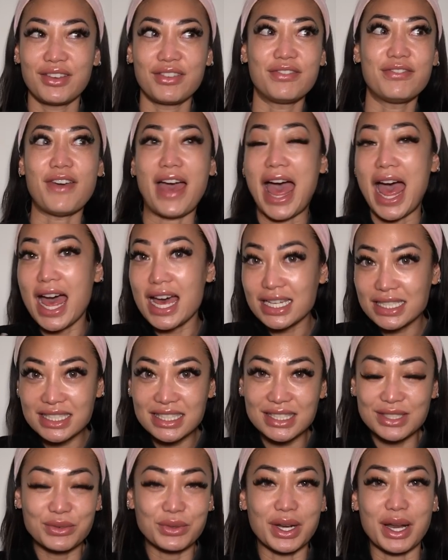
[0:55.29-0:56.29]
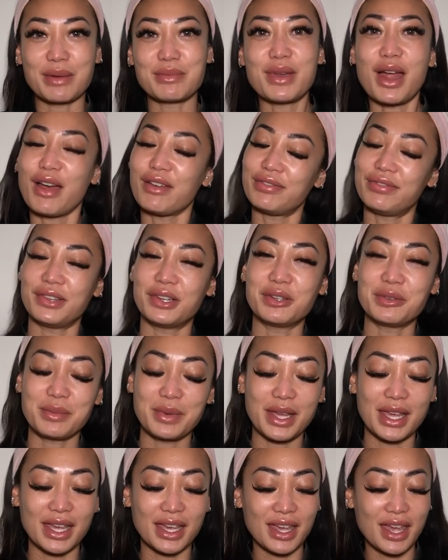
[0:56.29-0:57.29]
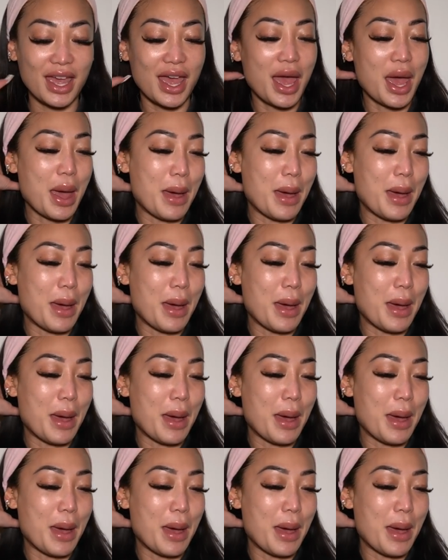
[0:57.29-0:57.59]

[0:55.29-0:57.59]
fast when I'm not filming.